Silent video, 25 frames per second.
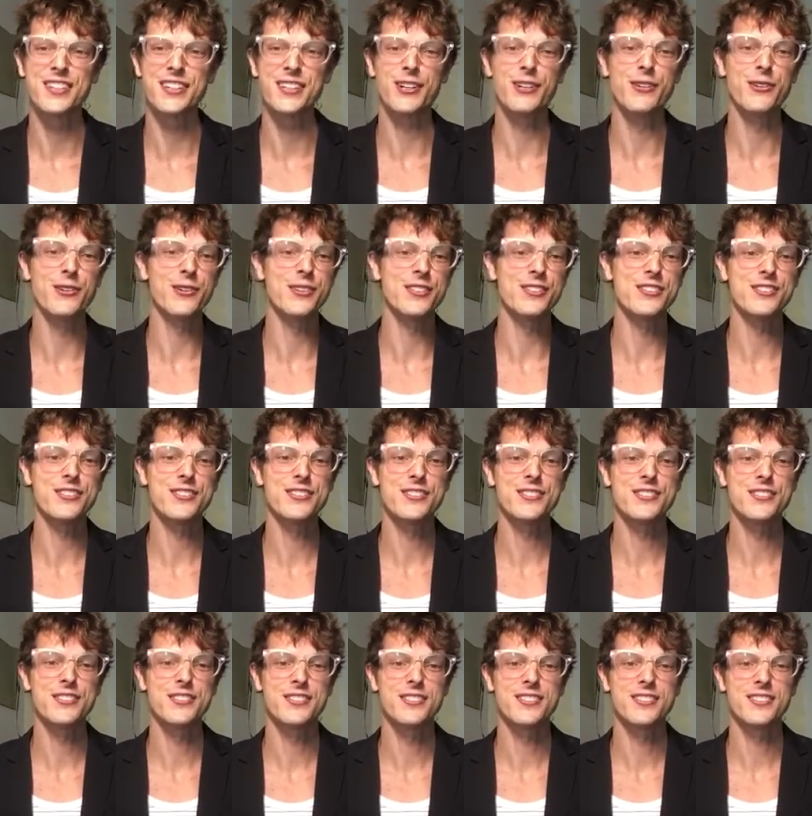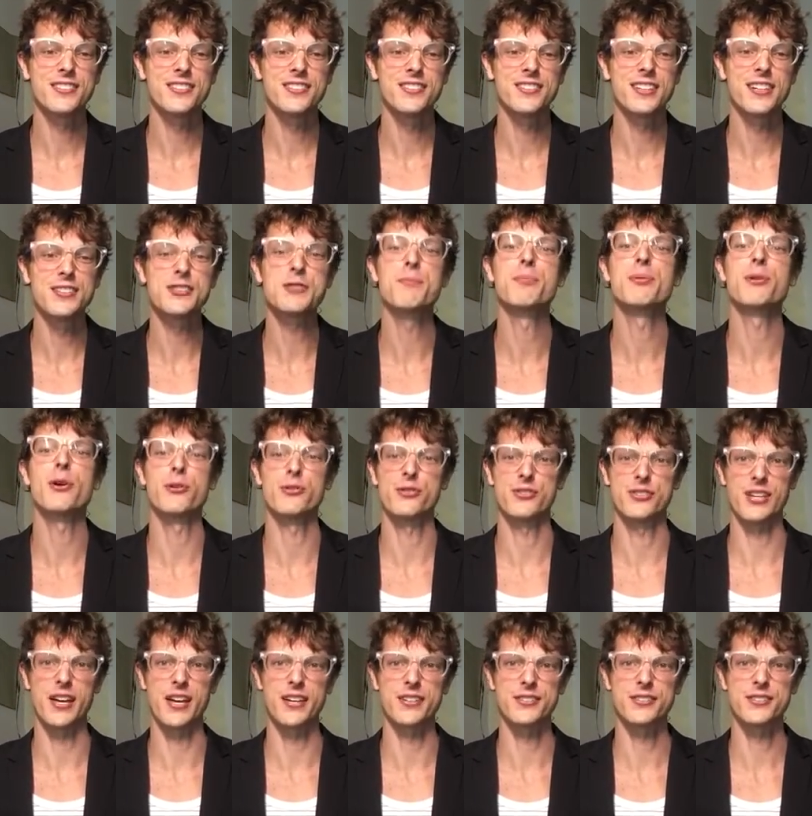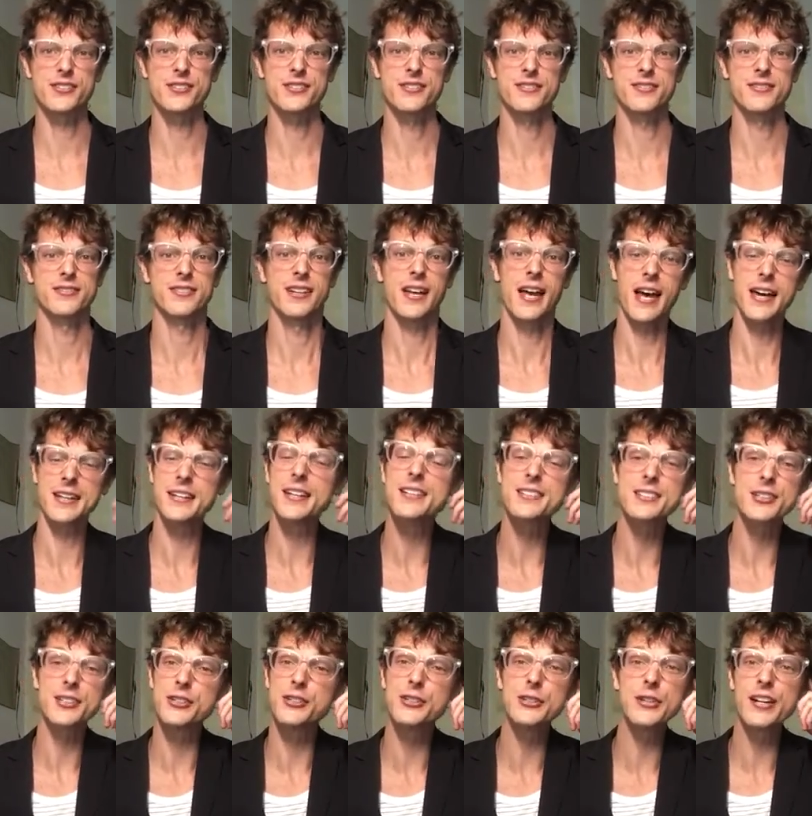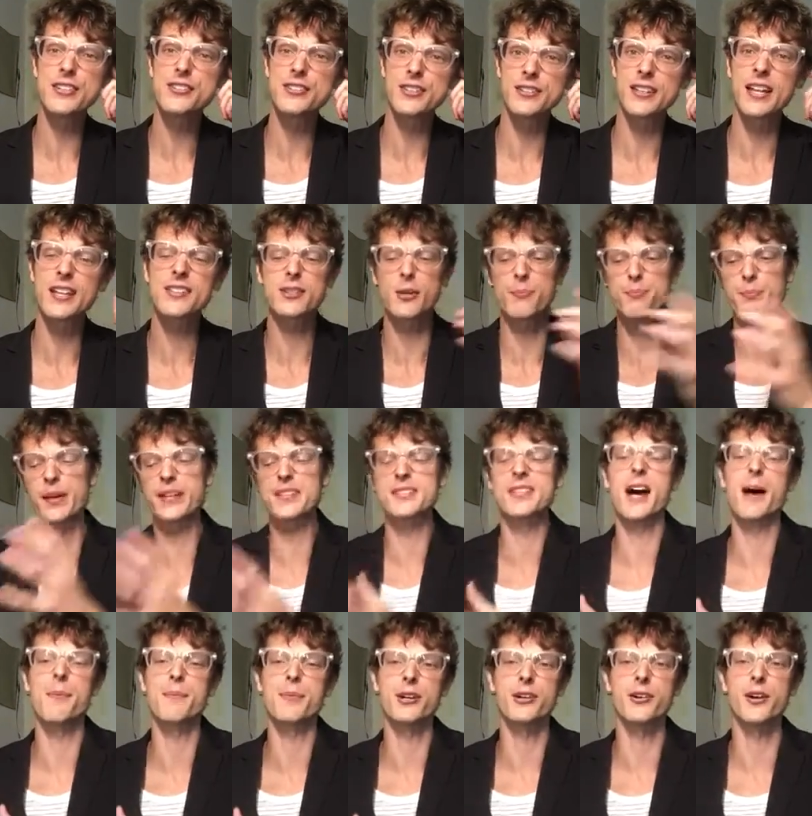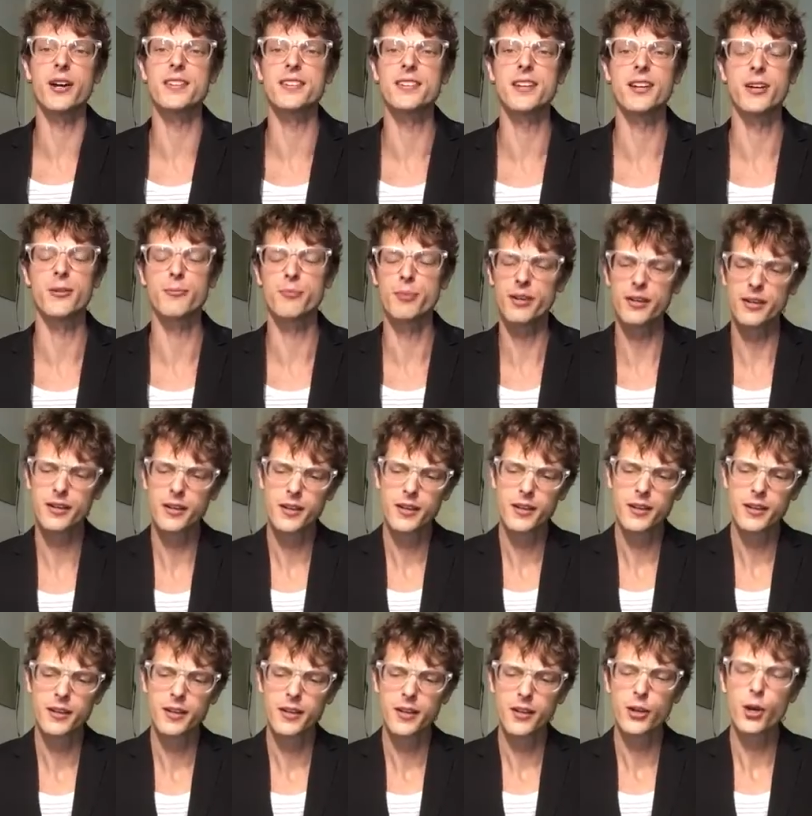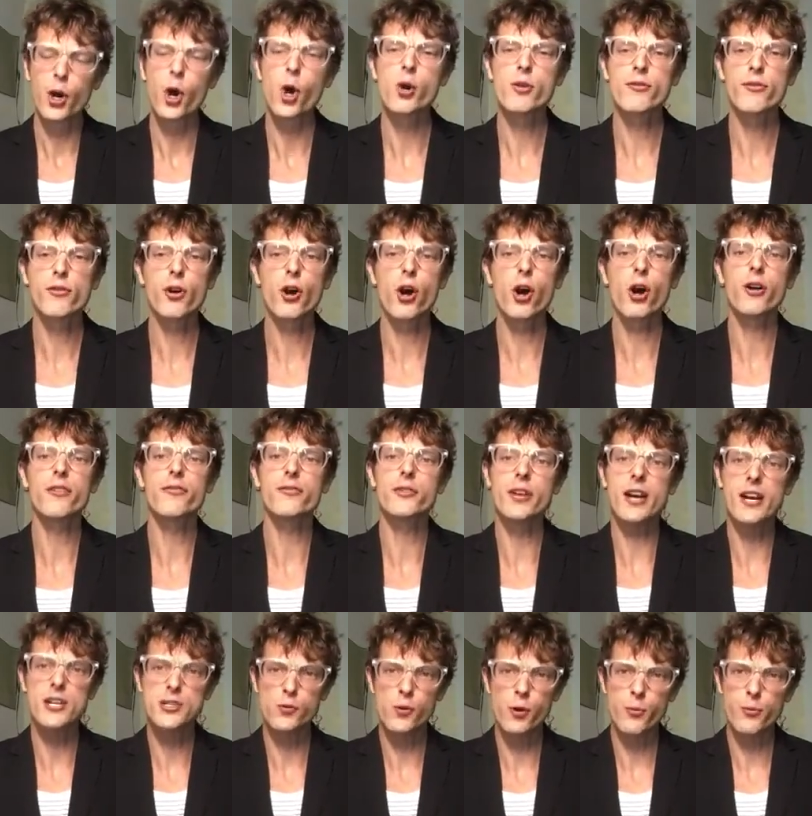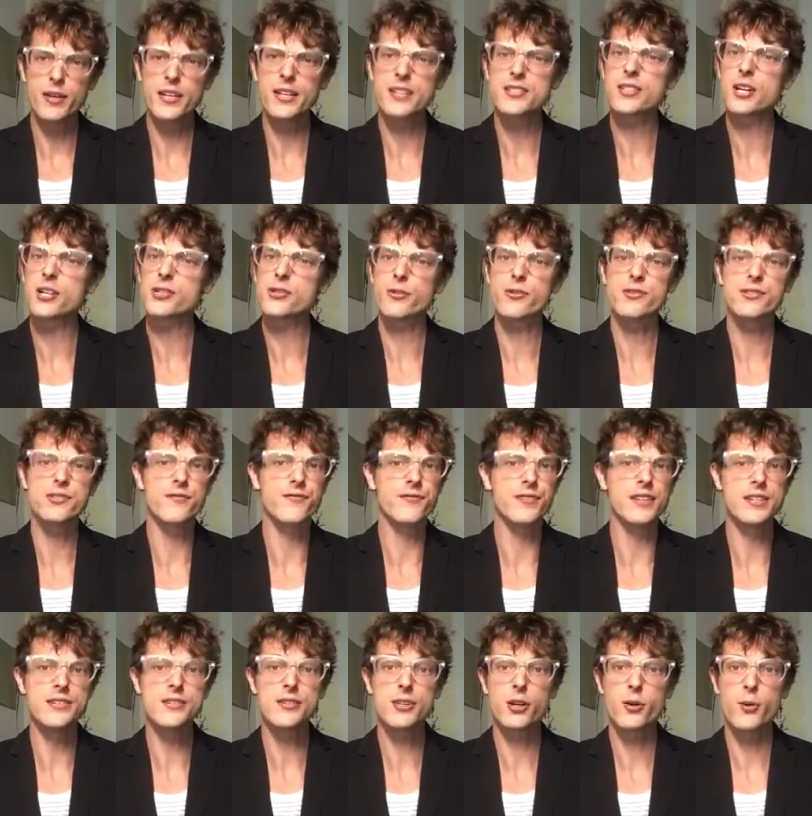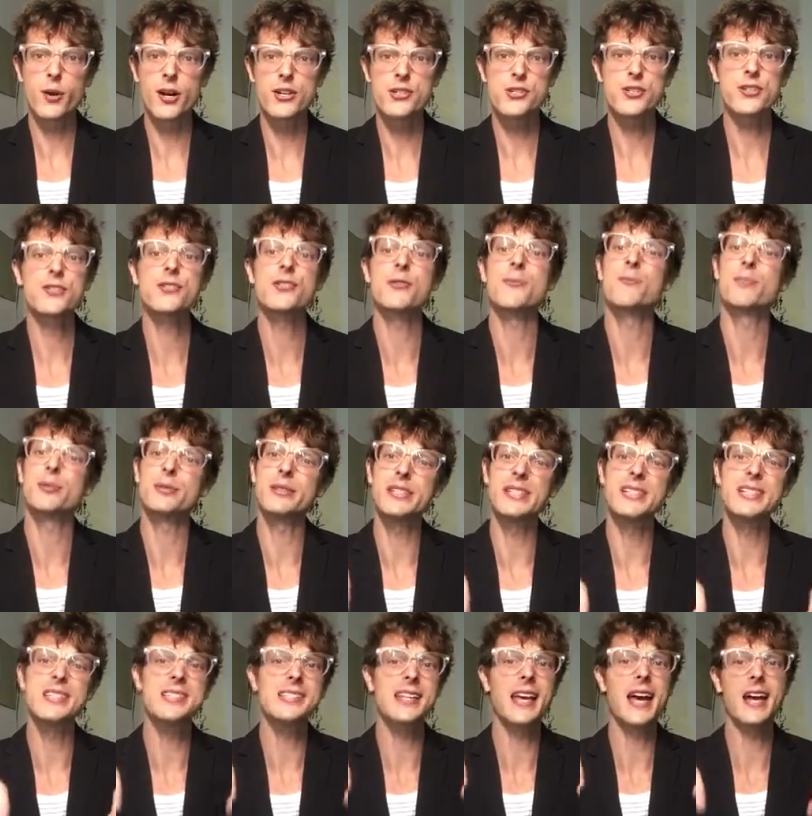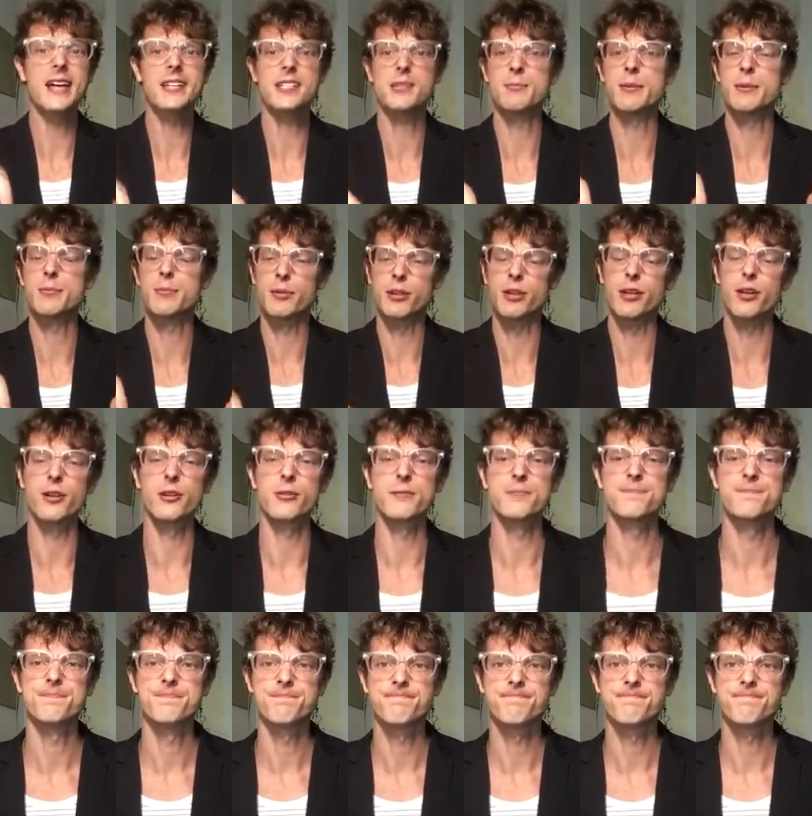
You know, it's a process, and that's a big topic right there. But overall, if you guys want me to touch on some visa questions, please ask me below.